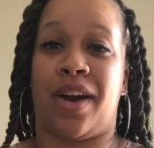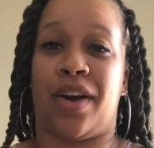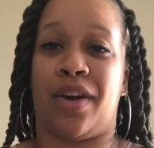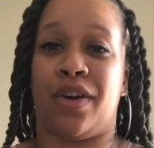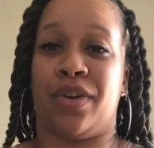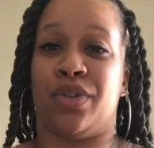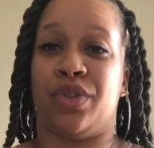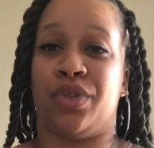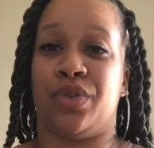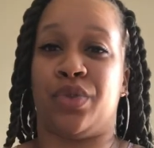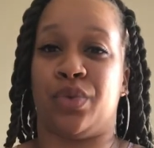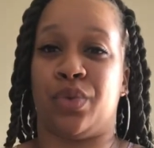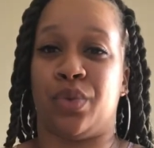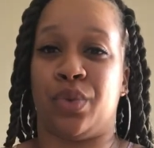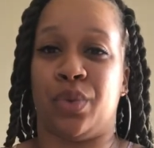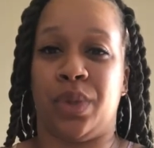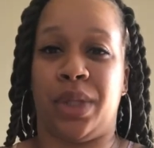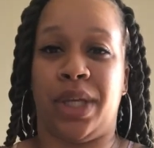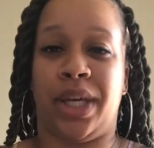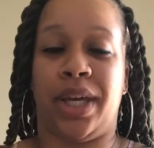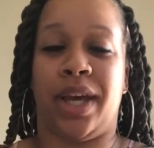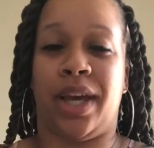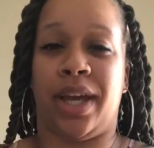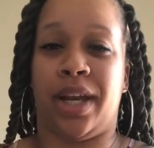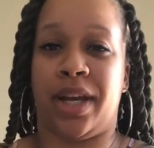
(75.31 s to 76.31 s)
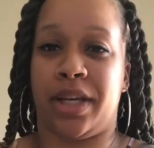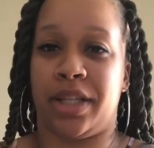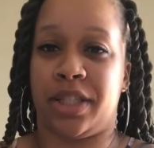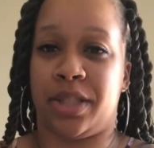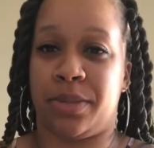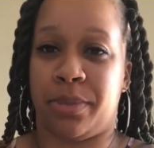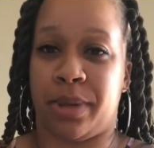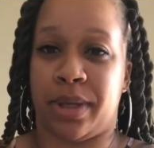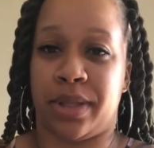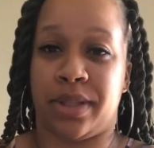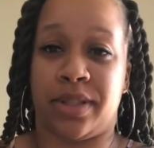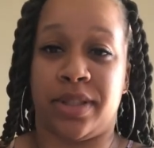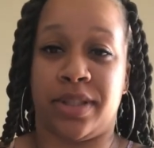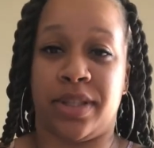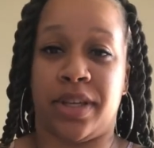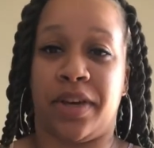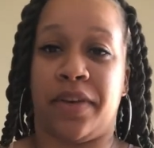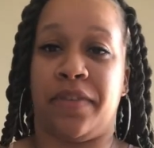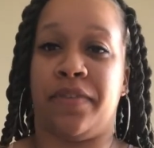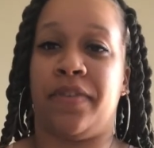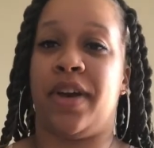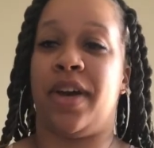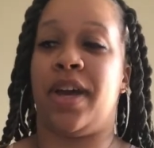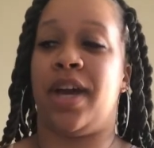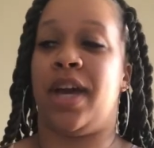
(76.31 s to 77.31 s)
are truly
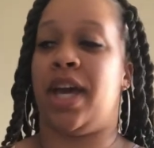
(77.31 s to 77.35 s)
inexpensive.